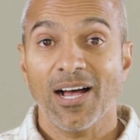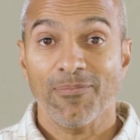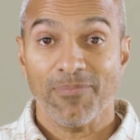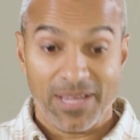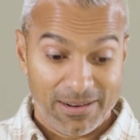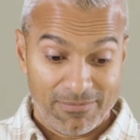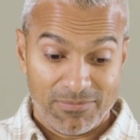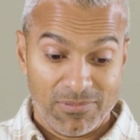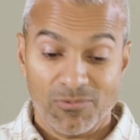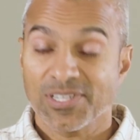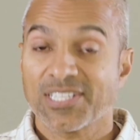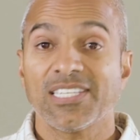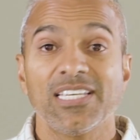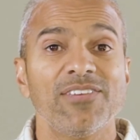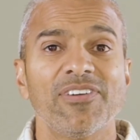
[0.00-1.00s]
and
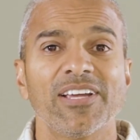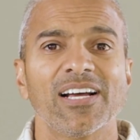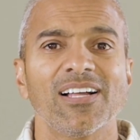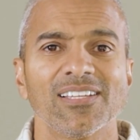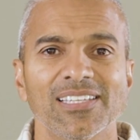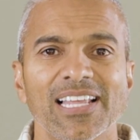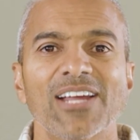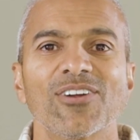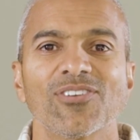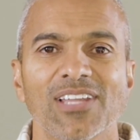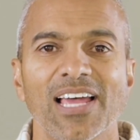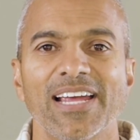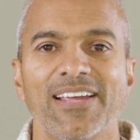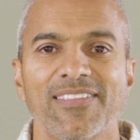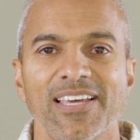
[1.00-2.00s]
receiving a letter
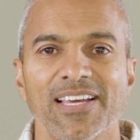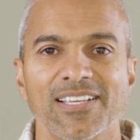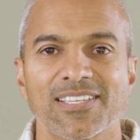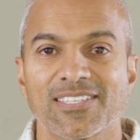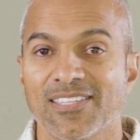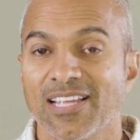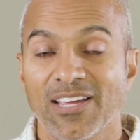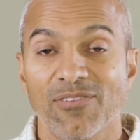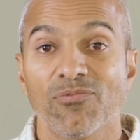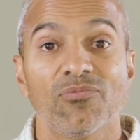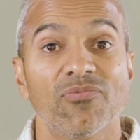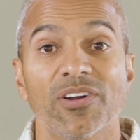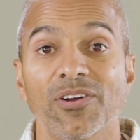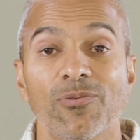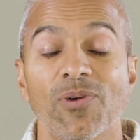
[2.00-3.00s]
like this that
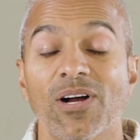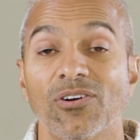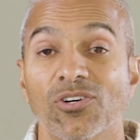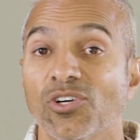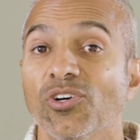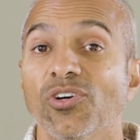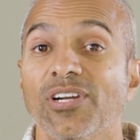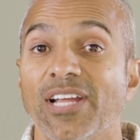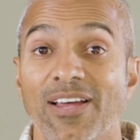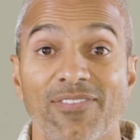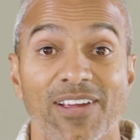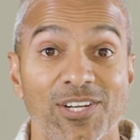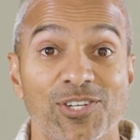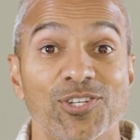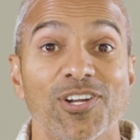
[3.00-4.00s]
very well could have
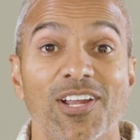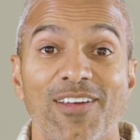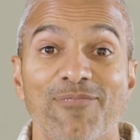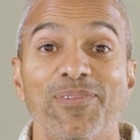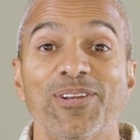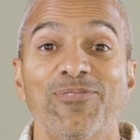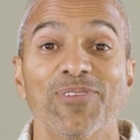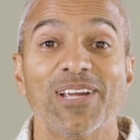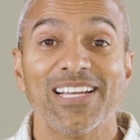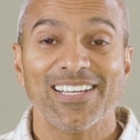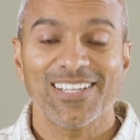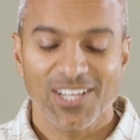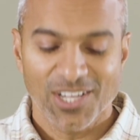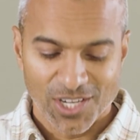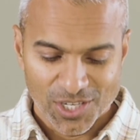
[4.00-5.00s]
and should have been
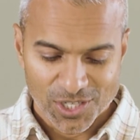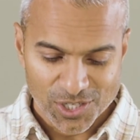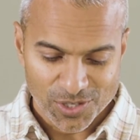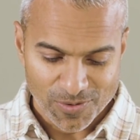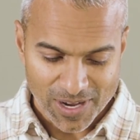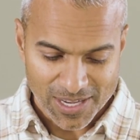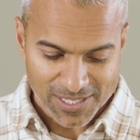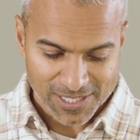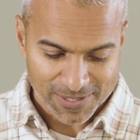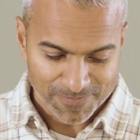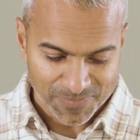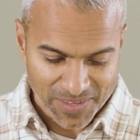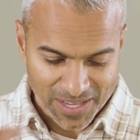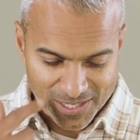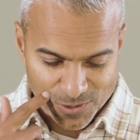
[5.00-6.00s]
written to us
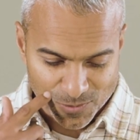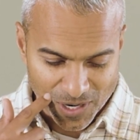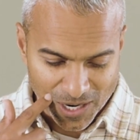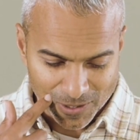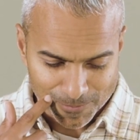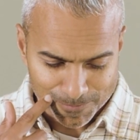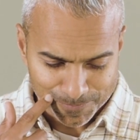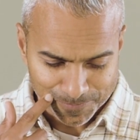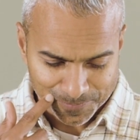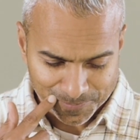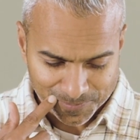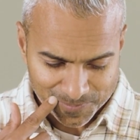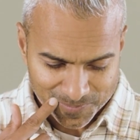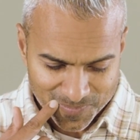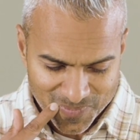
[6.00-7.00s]
as well.
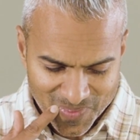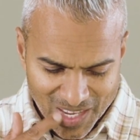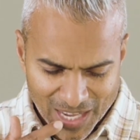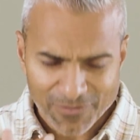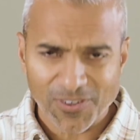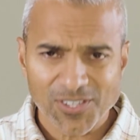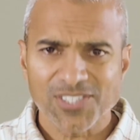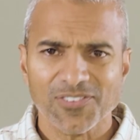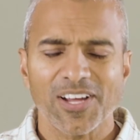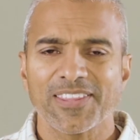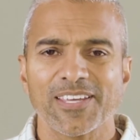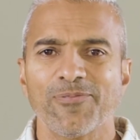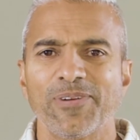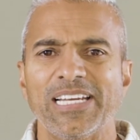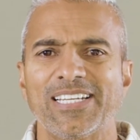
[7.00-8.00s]
First of all, I
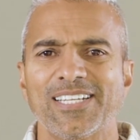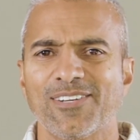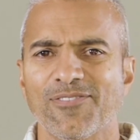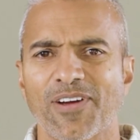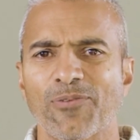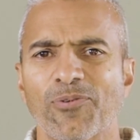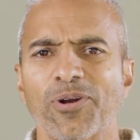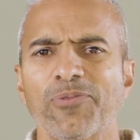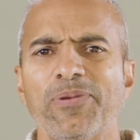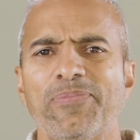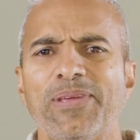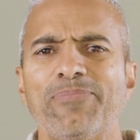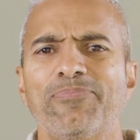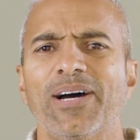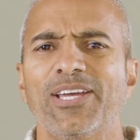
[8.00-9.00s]
think we need to define, what do we
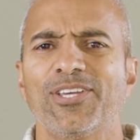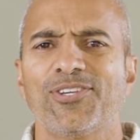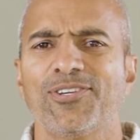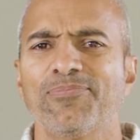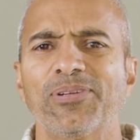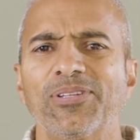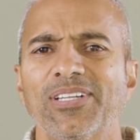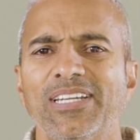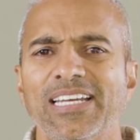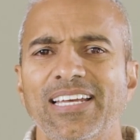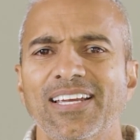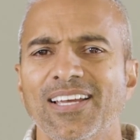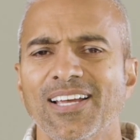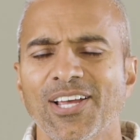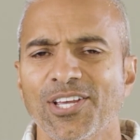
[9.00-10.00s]
mean by humility?
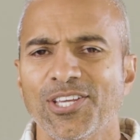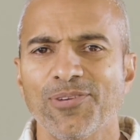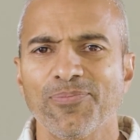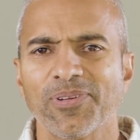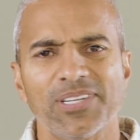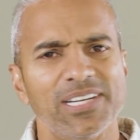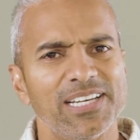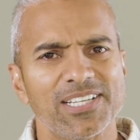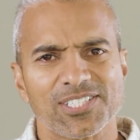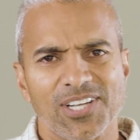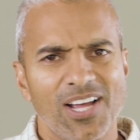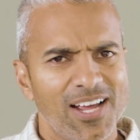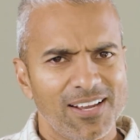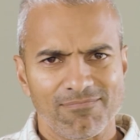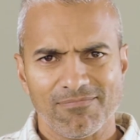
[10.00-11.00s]
Humility is
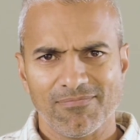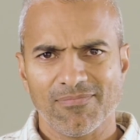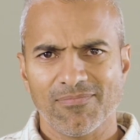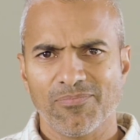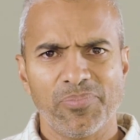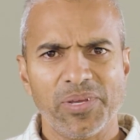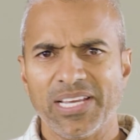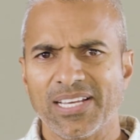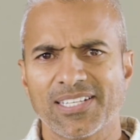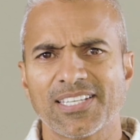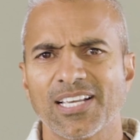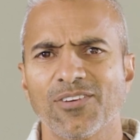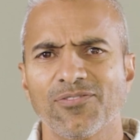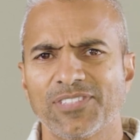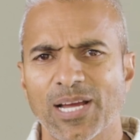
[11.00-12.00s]
not being
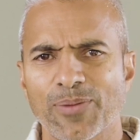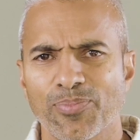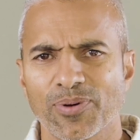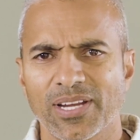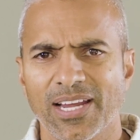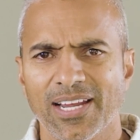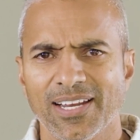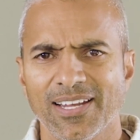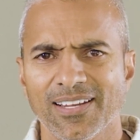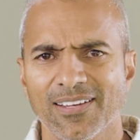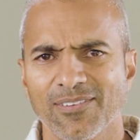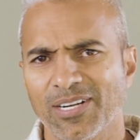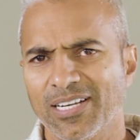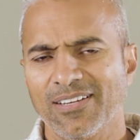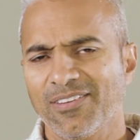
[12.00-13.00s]
self-deprecating
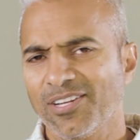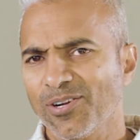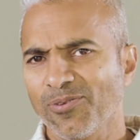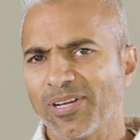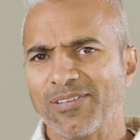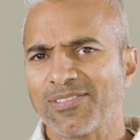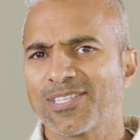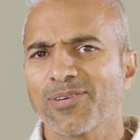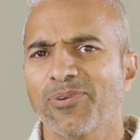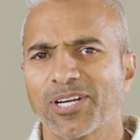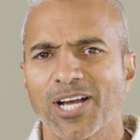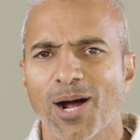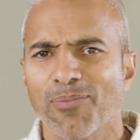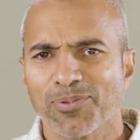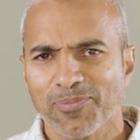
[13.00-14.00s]
when, when someone
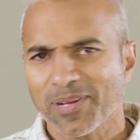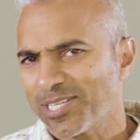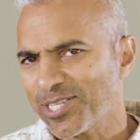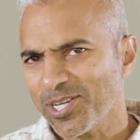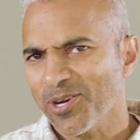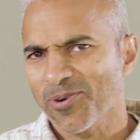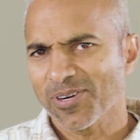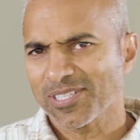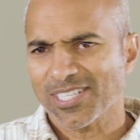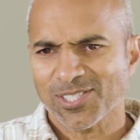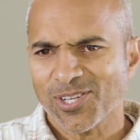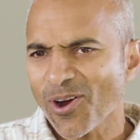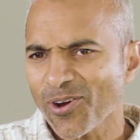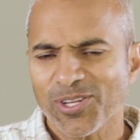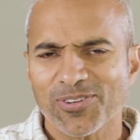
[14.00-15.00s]
compliments you or says,
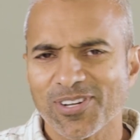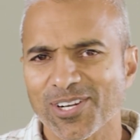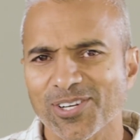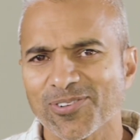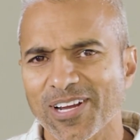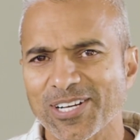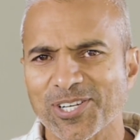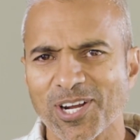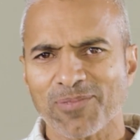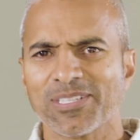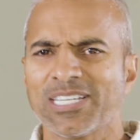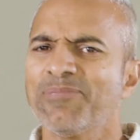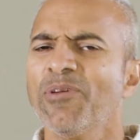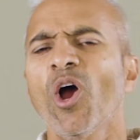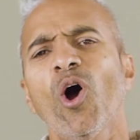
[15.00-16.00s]
oh, you did a great job on the
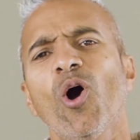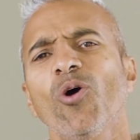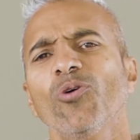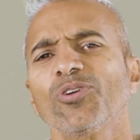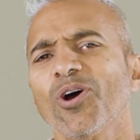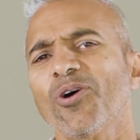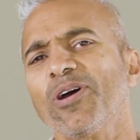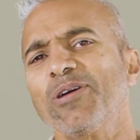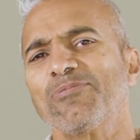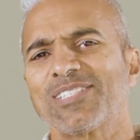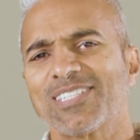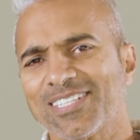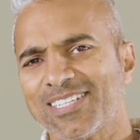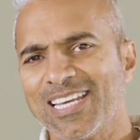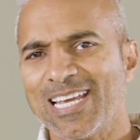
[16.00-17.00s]
team. Oh, no, it was
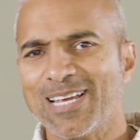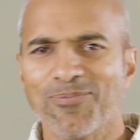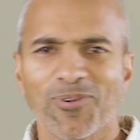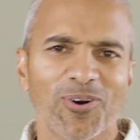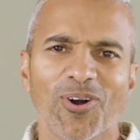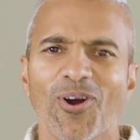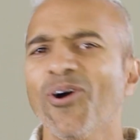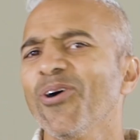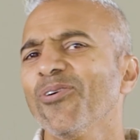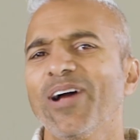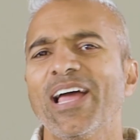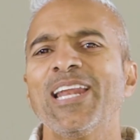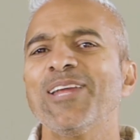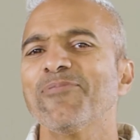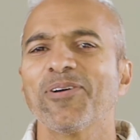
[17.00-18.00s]
the team, or, oh,
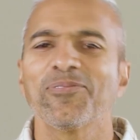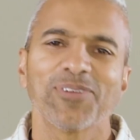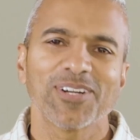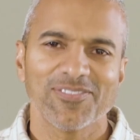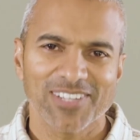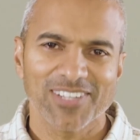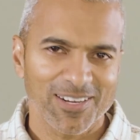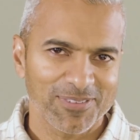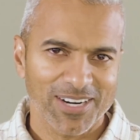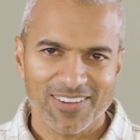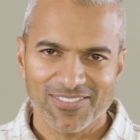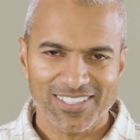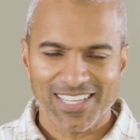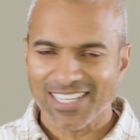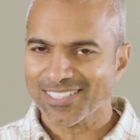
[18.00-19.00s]
anyone would have done what I've
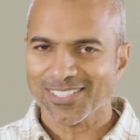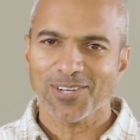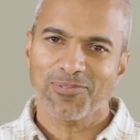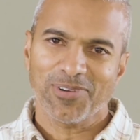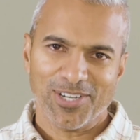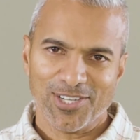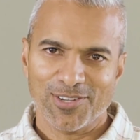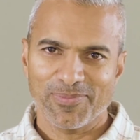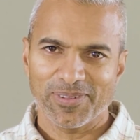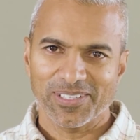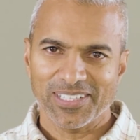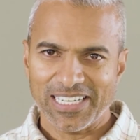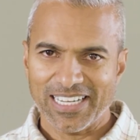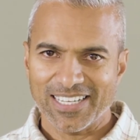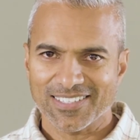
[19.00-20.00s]
done. That's not what
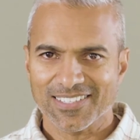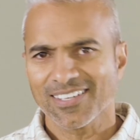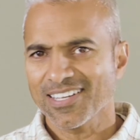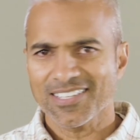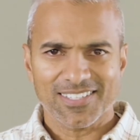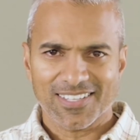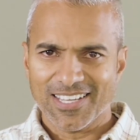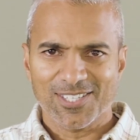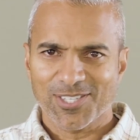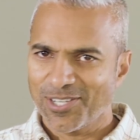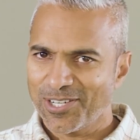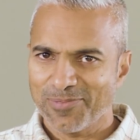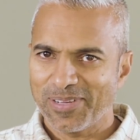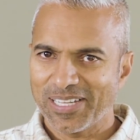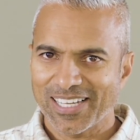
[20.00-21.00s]
humility is. It's good
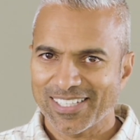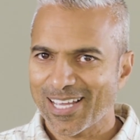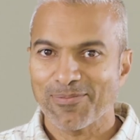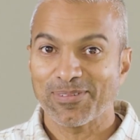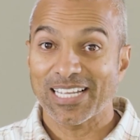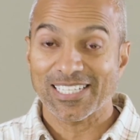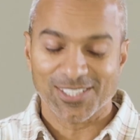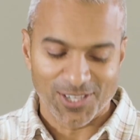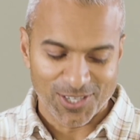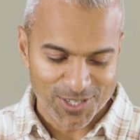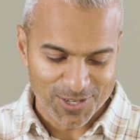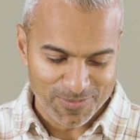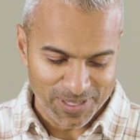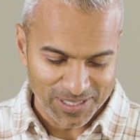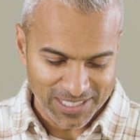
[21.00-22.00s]
to be like that, but that's not
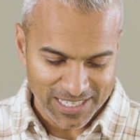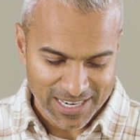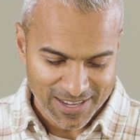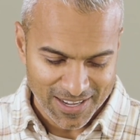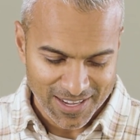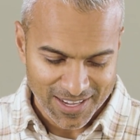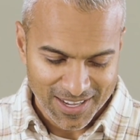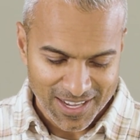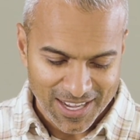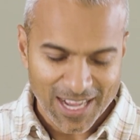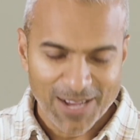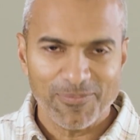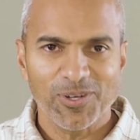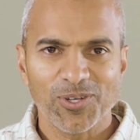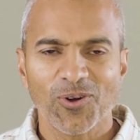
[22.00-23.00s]
humility.
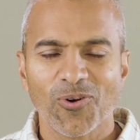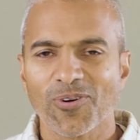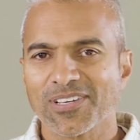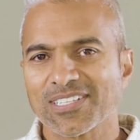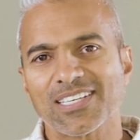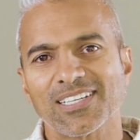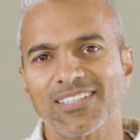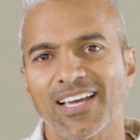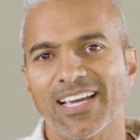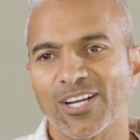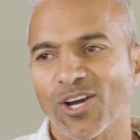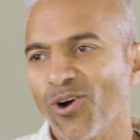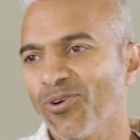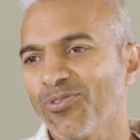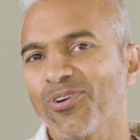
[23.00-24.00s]
Nor is it like,
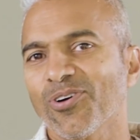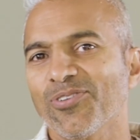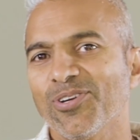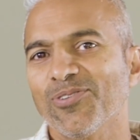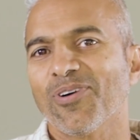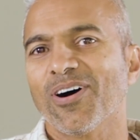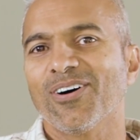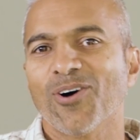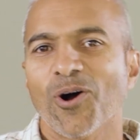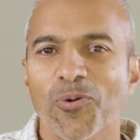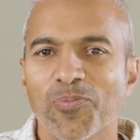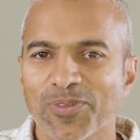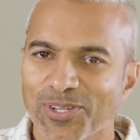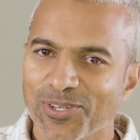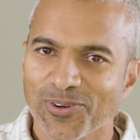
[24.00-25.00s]
oh, no, I'll
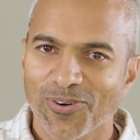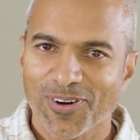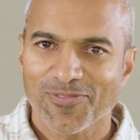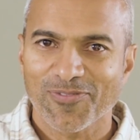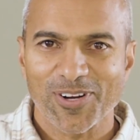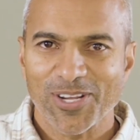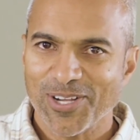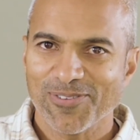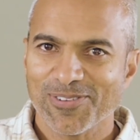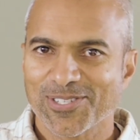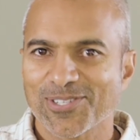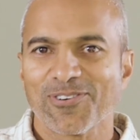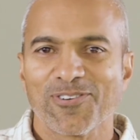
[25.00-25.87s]
open the door for you. It's sort